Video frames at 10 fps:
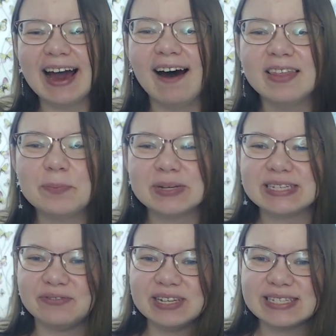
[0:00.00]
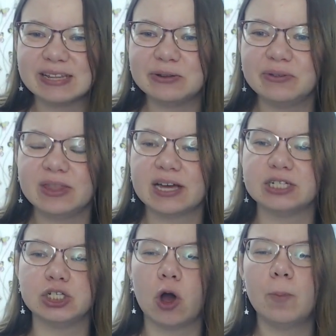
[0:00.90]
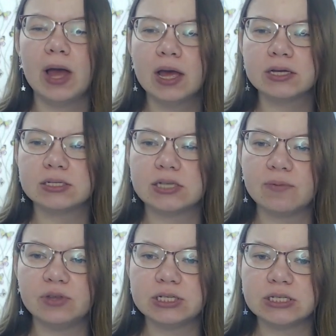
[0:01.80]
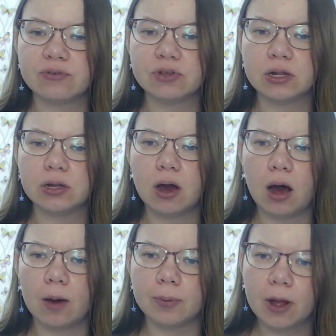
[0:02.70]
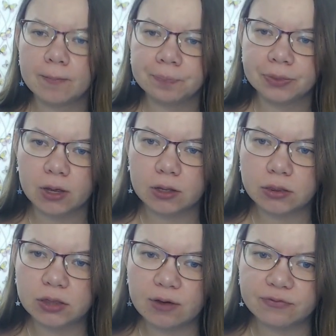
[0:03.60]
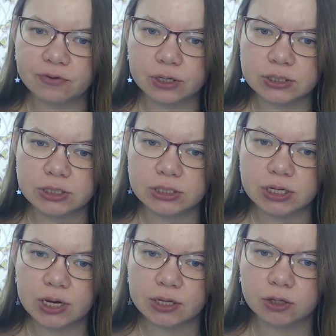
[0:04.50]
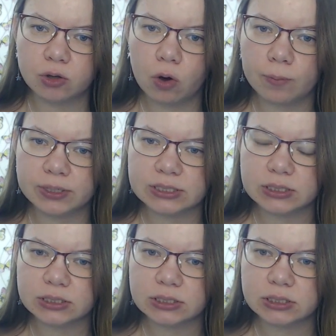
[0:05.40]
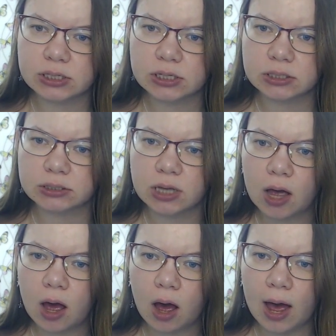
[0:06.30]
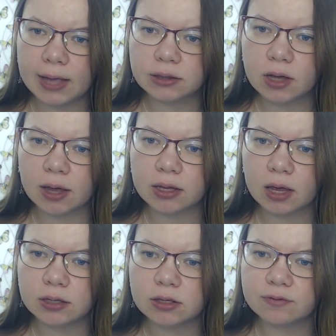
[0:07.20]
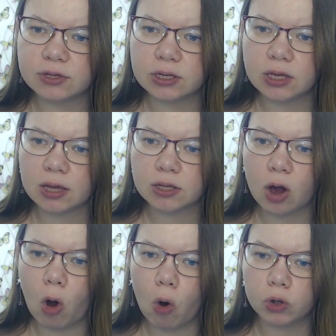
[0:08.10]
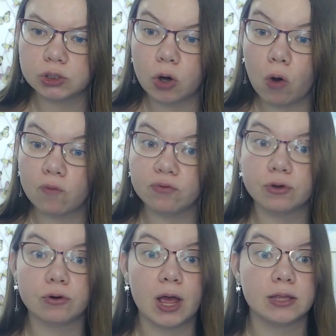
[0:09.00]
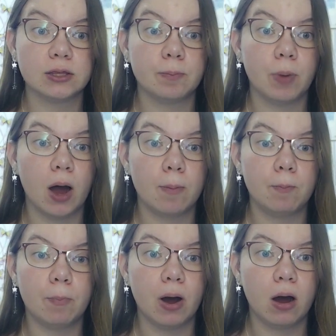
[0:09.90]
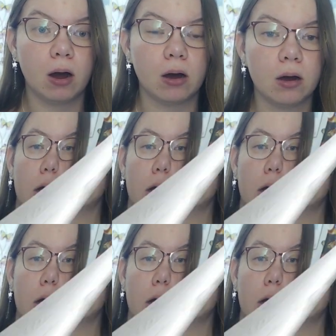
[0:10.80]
are the pacifists doing their job? Something is definitely up. The frontier dome is sealed, and I can't even get a hold of Grandpa Pong.